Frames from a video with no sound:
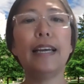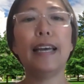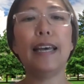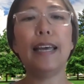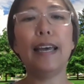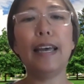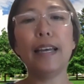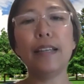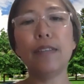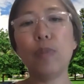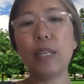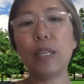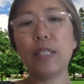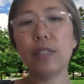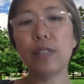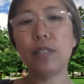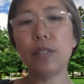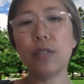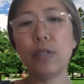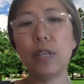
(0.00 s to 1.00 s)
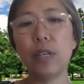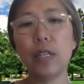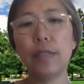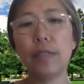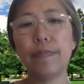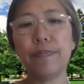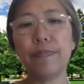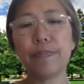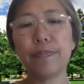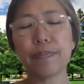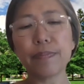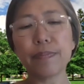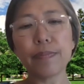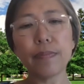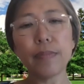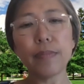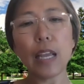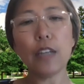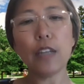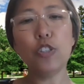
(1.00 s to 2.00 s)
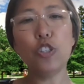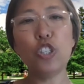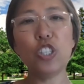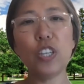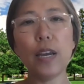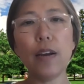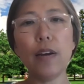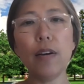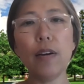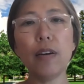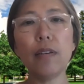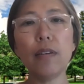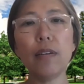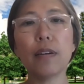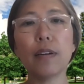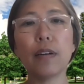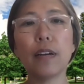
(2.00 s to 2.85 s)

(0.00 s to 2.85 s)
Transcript: And when students share,